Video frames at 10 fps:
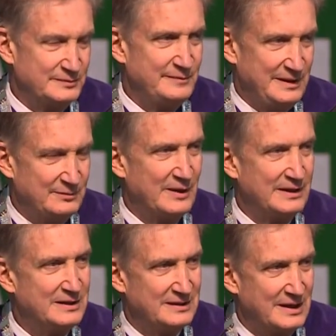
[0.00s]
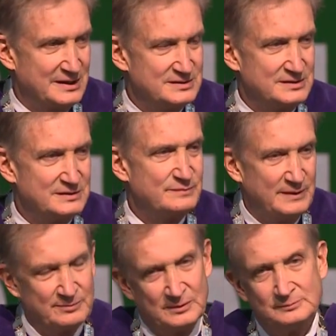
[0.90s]
me recognize these
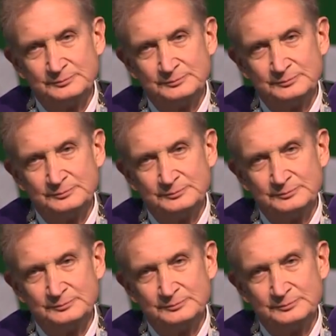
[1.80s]
people.